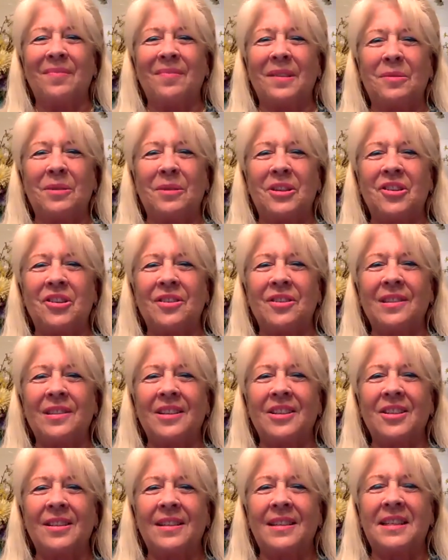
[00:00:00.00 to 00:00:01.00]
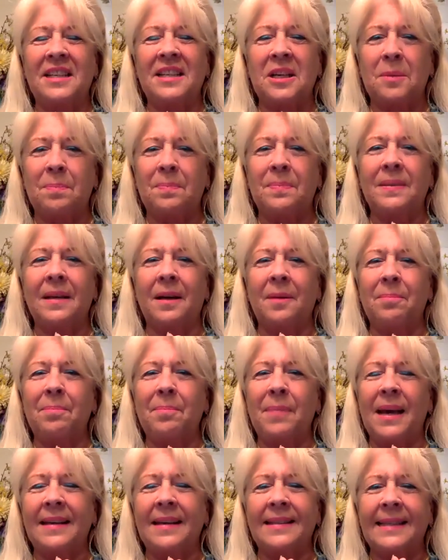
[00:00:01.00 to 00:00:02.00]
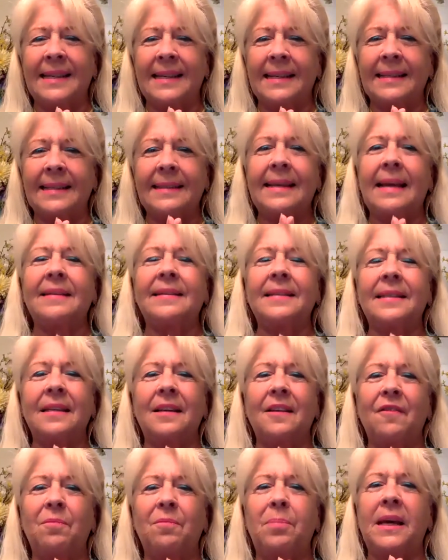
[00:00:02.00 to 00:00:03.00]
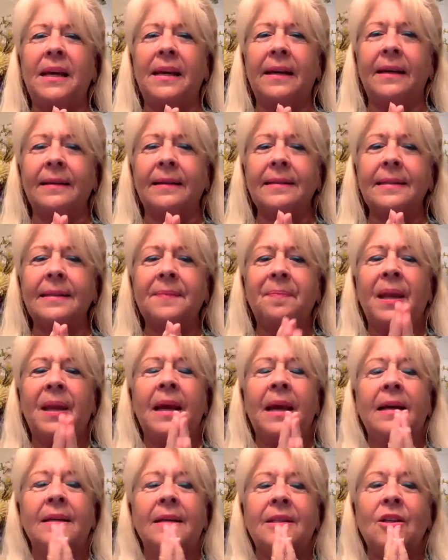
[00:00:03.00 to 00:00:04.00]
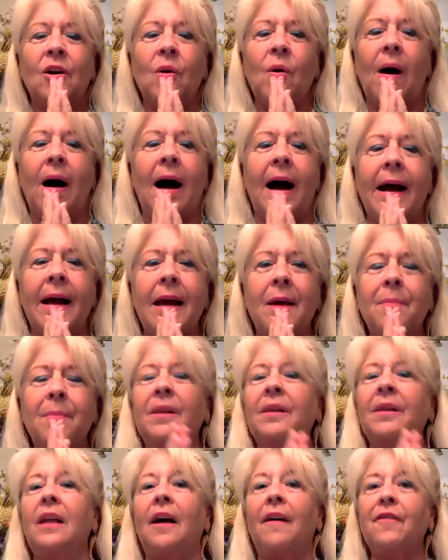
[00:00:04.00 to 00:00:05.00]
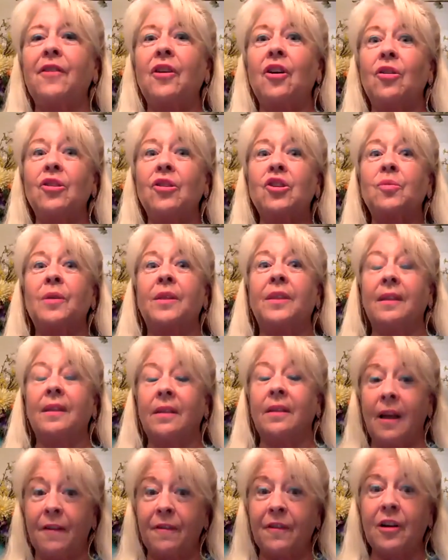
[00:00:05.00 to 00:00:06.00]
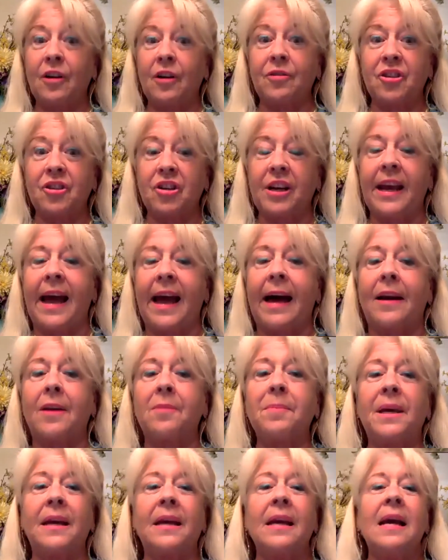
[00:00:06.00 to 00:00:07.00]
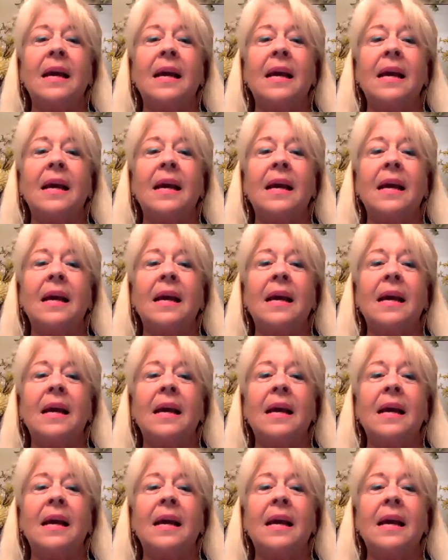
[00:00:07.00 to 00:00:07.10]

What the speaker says: which are such deep, amazing, sensitive beings. So I am a love coach with the Love Coach Academy.